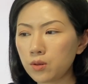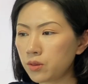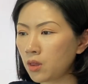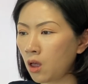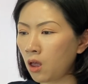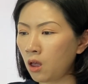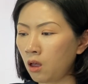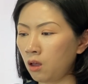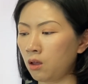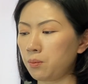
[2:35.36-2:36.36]

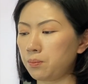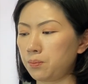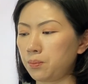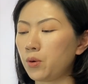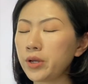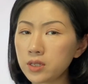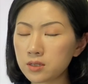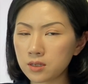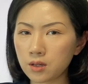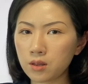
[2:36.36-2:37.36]
The
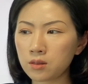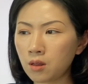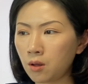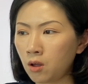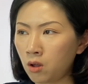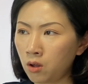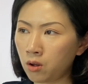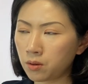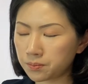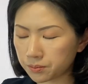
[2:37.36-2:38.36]
point,
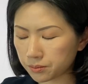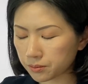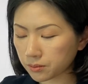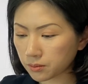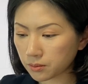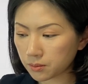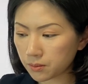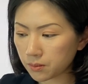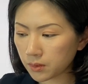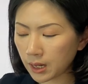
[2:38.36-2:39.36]
the
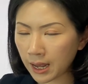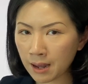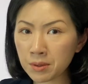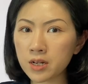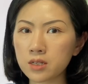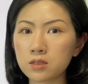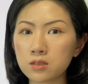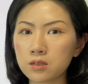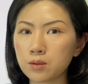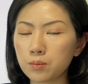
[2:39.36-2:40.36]
eminent
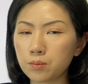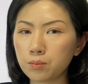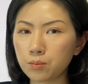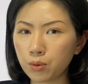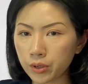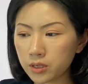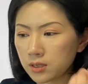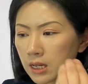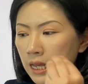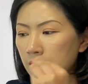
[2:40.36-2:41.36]
point
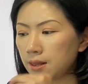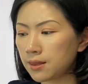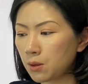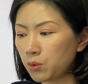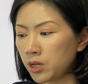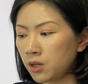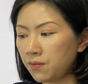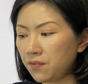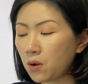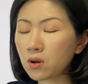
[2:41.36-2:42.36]
that we
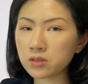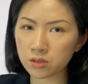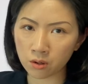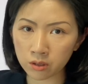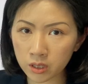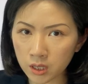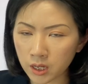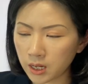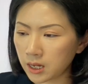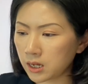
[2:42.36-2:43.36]
focus on
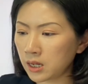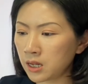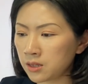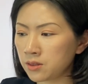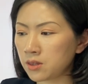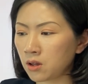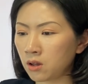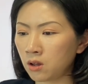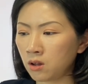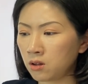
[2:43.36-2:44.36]
in
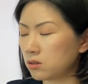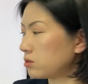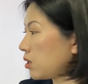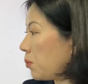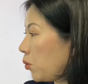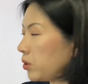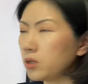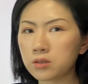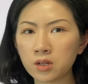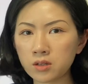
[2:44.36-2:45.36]
the
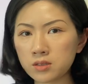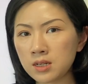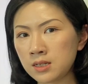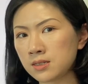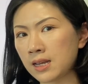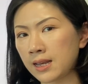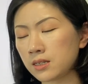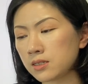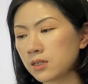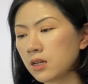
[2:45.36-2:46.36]
subordinate clause is that